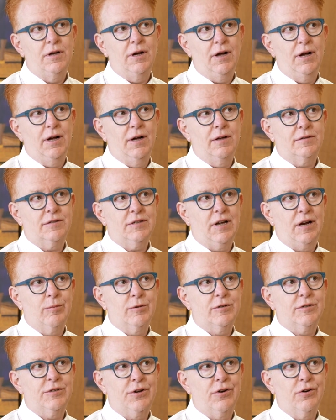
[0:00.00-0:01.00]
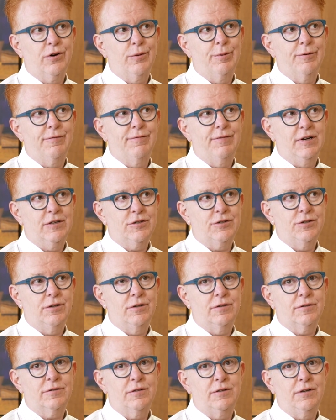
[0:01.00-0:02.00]
cybersecurity
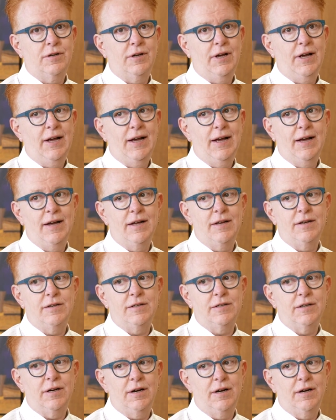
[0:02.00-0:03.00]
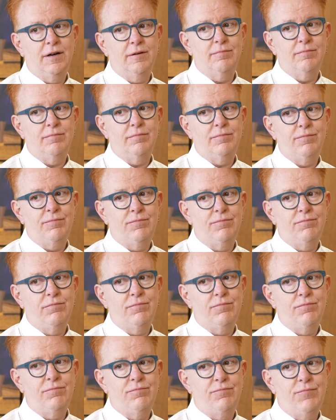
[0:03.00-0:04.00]
professionals. And
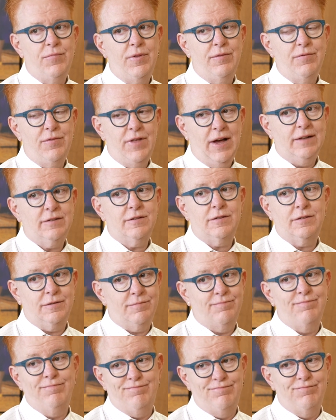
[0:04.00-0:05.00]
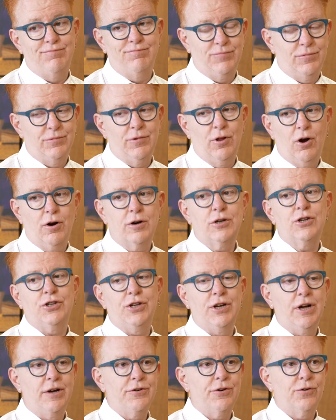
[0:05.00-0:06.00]
that's
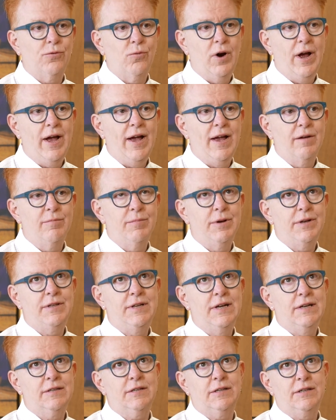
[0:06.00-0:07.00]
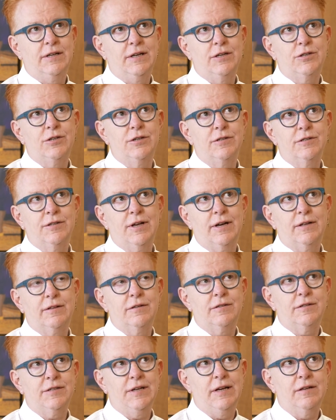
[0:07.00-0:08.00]
largely underway, but designations like
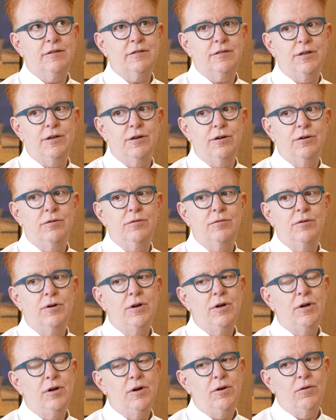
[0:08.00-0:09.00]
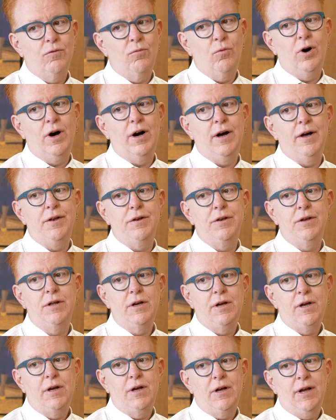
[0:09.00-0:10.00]
the CACO one,
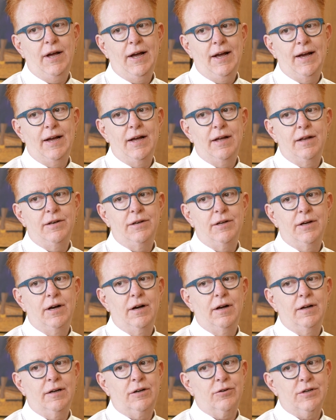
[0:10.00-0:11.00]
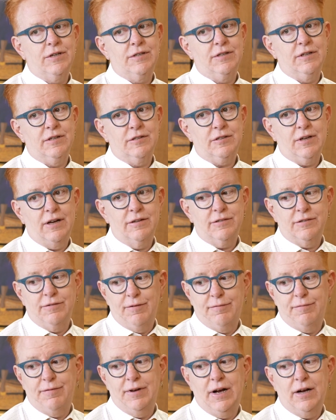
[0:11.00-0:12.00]
and increasing the size of
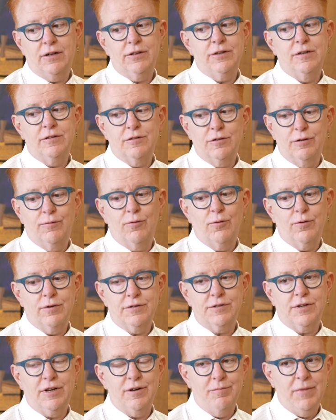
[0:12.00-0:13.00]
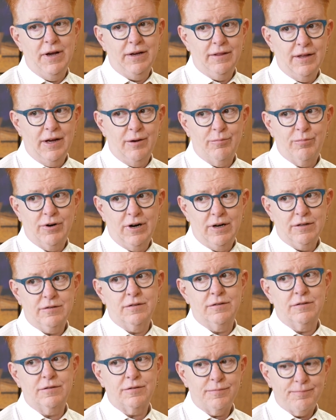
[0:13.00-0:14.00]
the faculty and so forth is going to make that
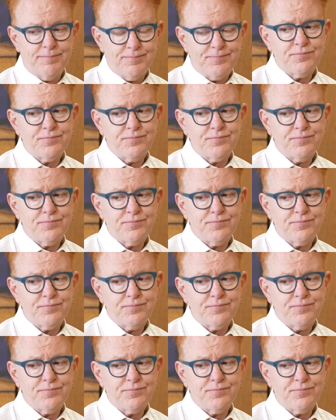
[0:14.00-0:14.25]
process